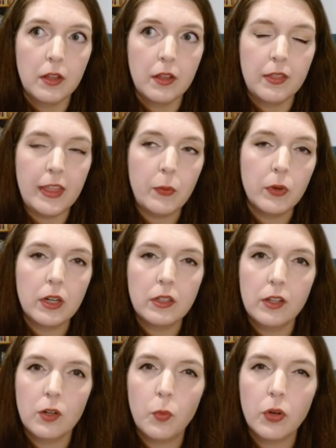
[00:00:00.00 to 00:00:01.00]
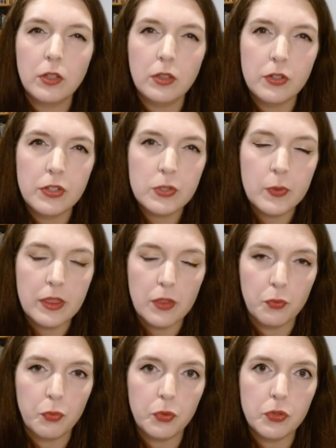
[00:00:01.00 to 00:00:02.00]
they were a little more loose with the
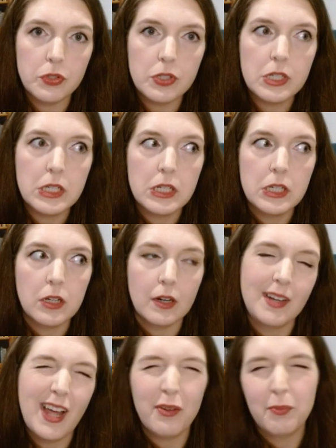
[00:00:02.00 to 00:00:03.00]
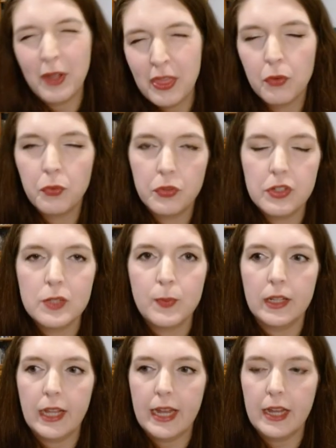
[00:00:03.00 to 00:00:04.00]
rules. Or not with the rules, but